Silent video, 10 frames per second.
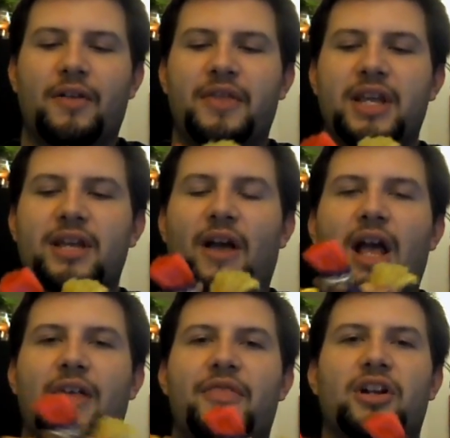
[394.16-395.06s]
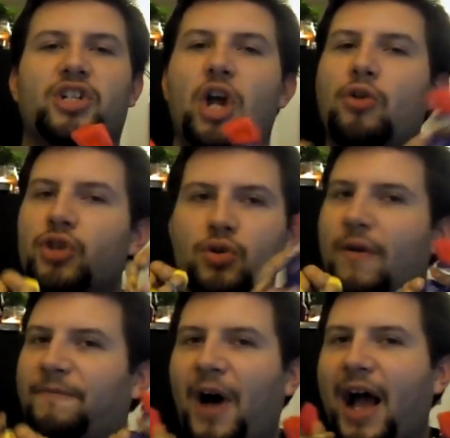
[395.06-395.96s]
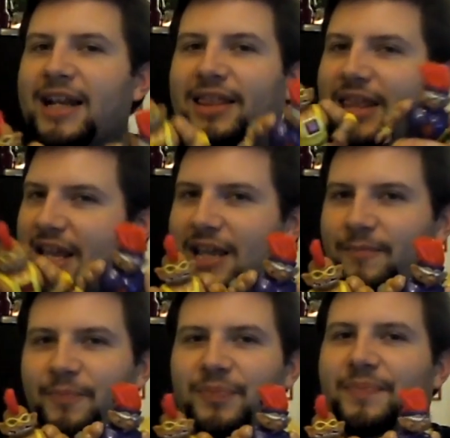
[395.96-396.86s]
There's no unified theme